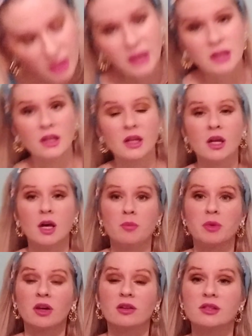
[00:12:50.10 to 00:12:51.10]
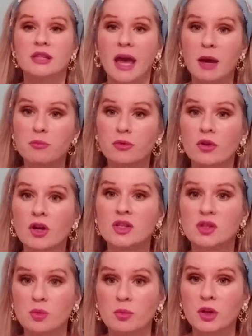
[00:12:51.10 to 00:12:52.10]
that because the emperor is
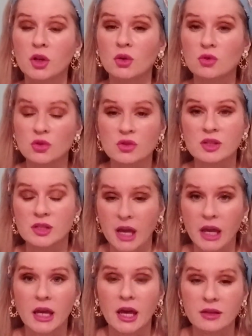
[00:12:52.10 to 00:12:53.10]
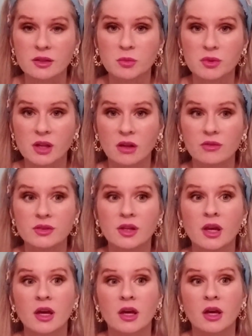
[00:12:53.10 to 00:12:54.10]
somebody who doesn't second guess themselves.
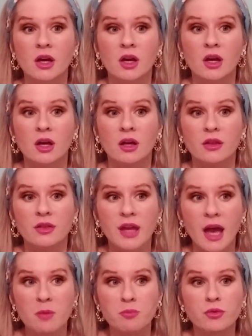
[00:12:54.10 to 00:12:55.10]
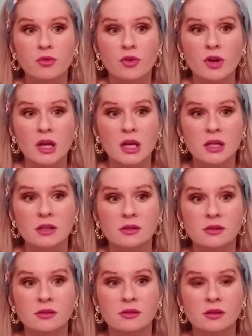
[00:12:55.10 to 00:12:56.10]
The emperor
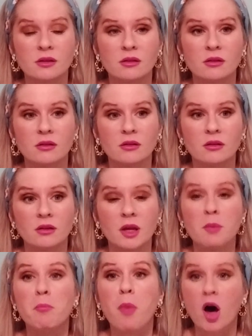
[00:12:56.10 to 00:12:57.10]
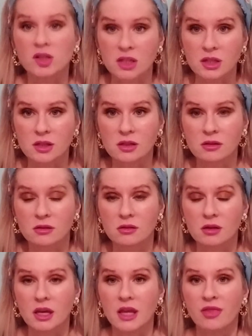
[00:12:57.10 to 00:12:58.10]
is embodied
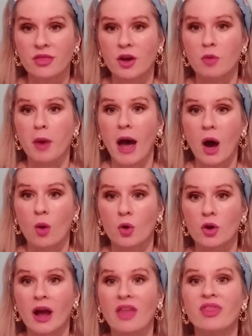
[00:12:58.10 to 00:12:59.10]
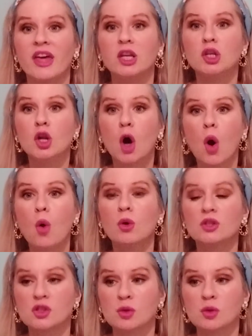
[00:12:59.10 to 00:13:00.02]
in their power and they know when